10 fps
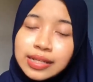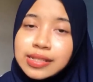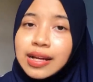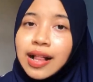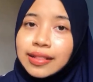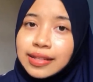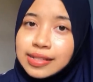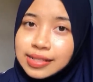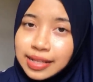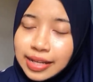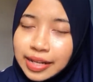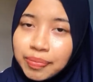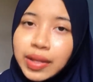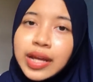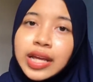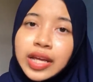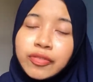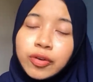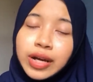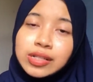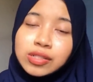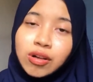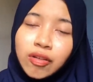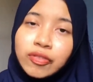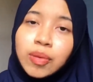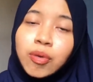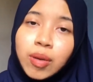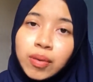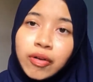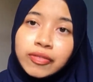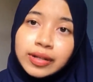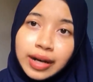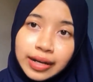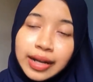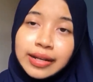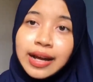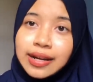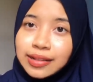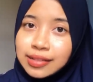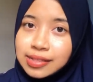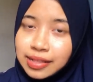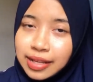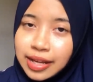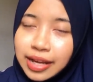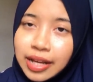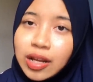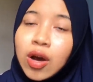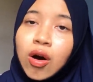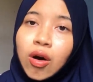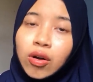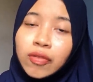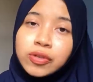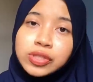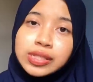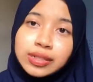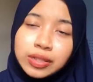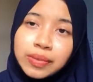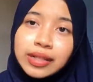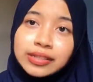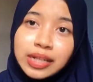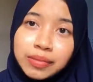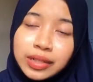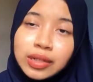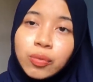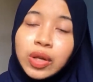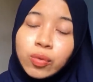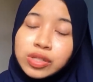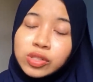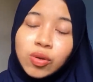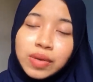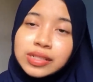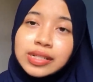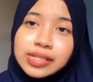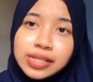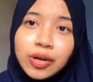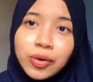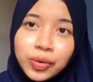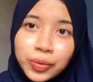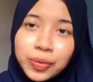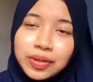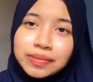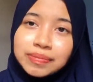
skin is a healthy skin. If you can solve your problem of dry and dehydrated skin, all of the serum and treatment will work so much easier on you.